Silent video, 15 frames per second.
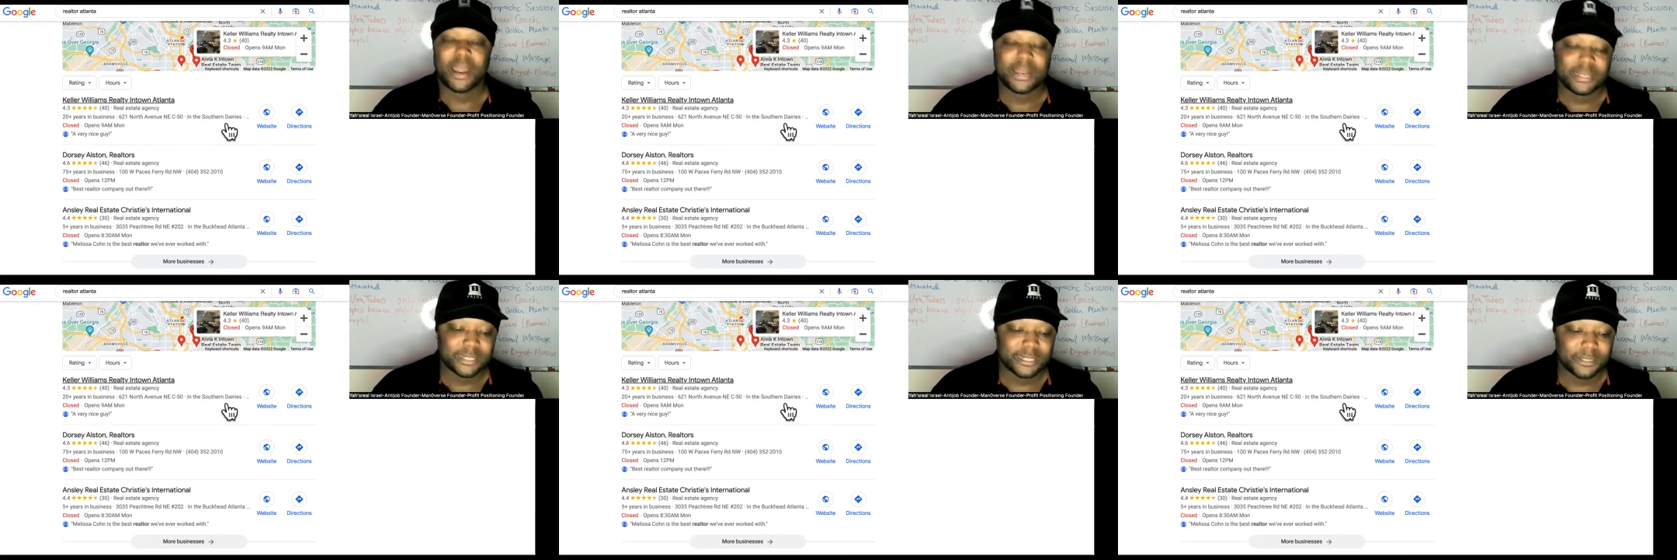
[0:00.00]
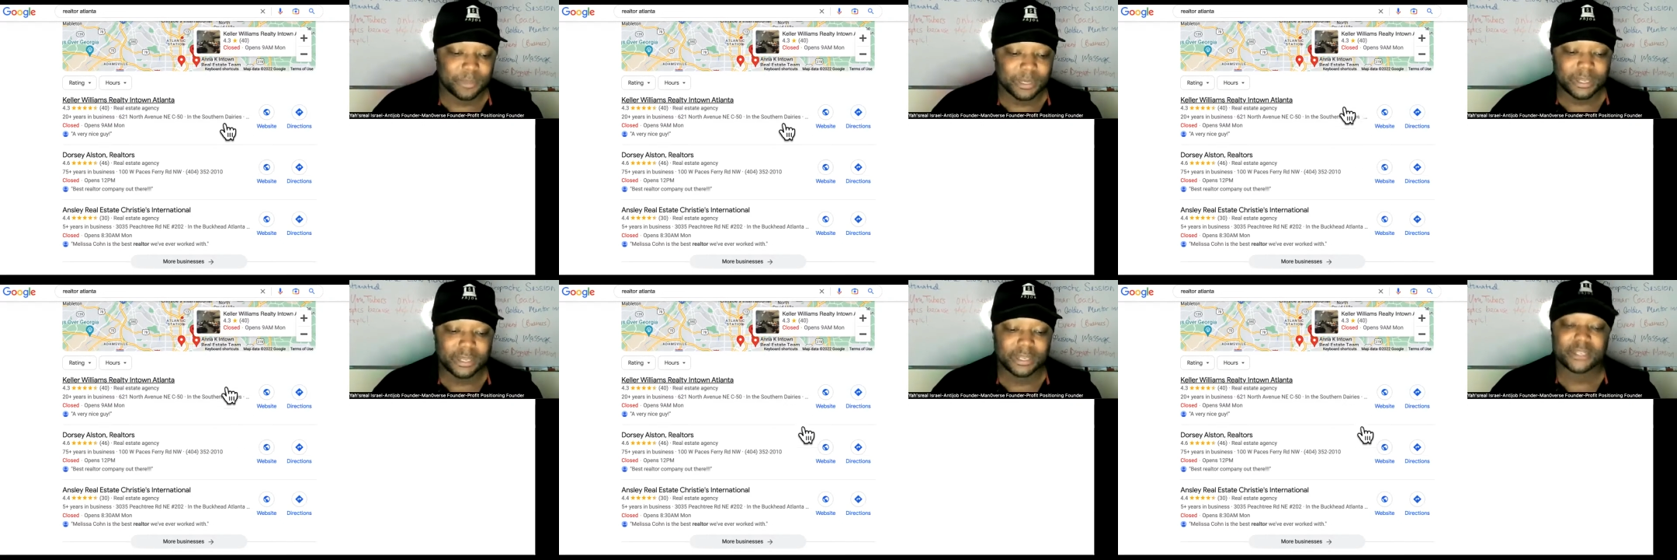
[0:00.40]
prices,
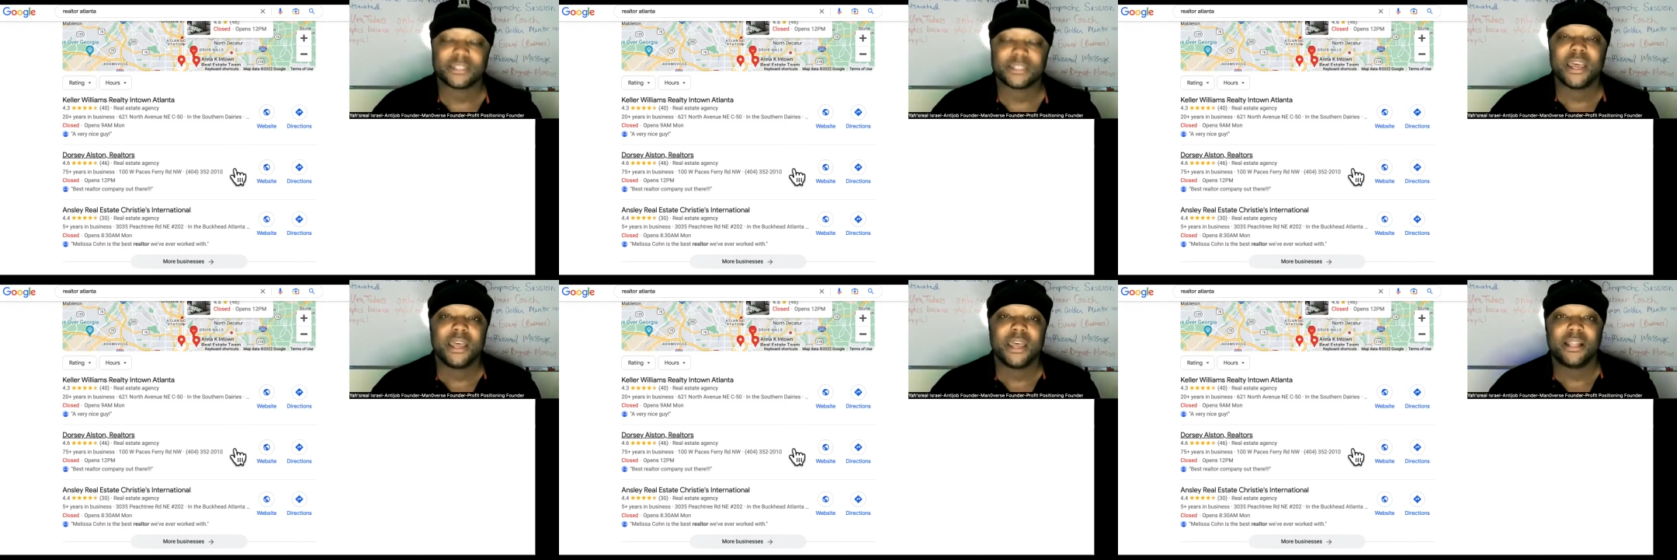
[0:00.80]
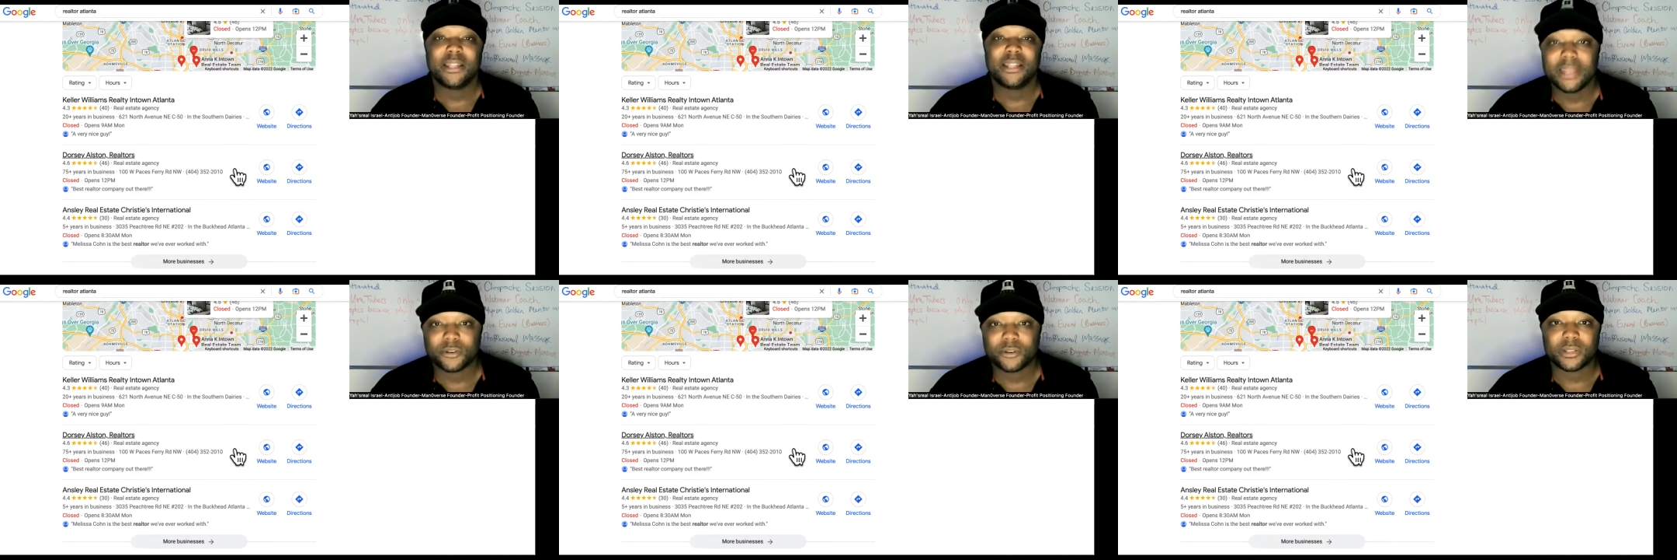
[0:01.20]
because
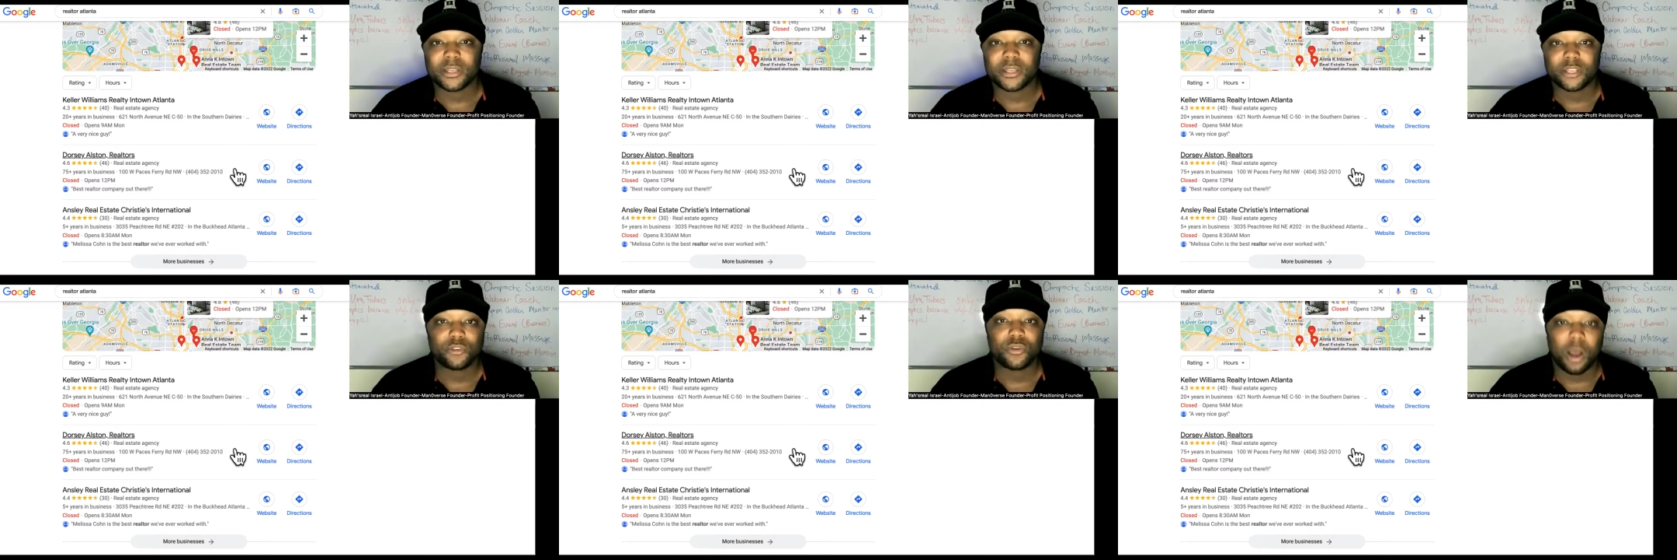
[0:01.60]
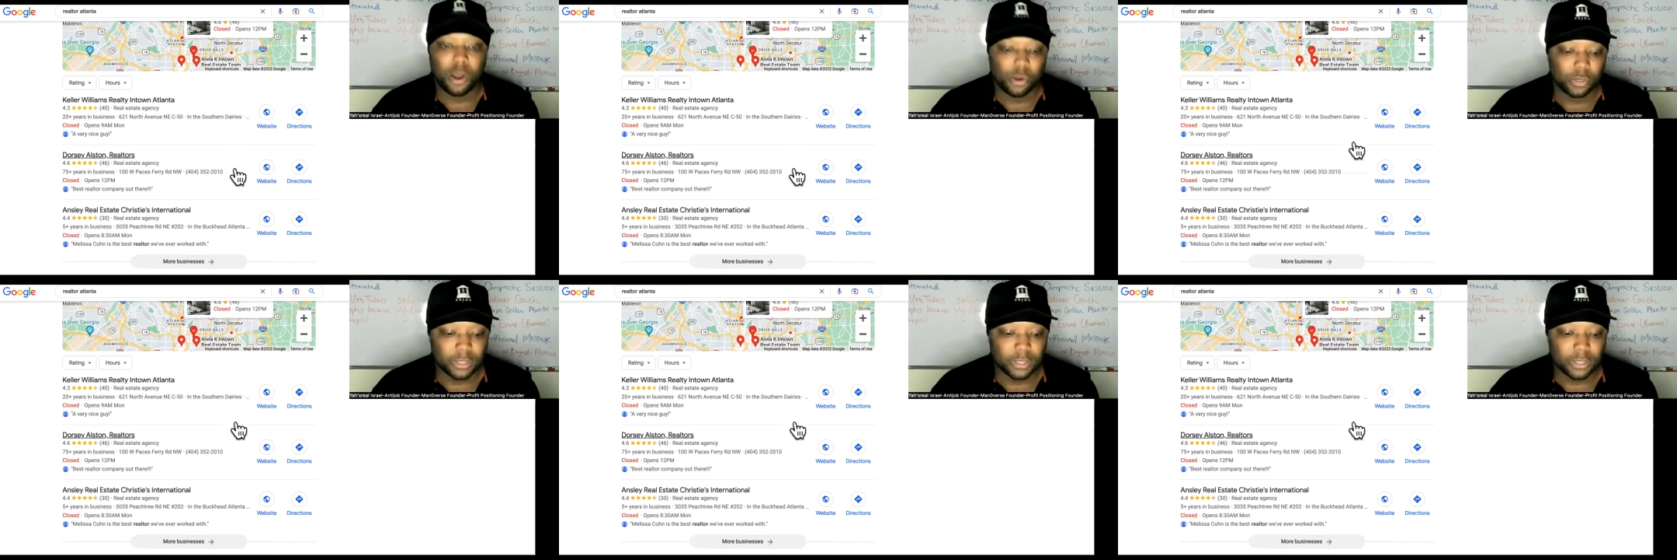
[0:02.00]
literally you will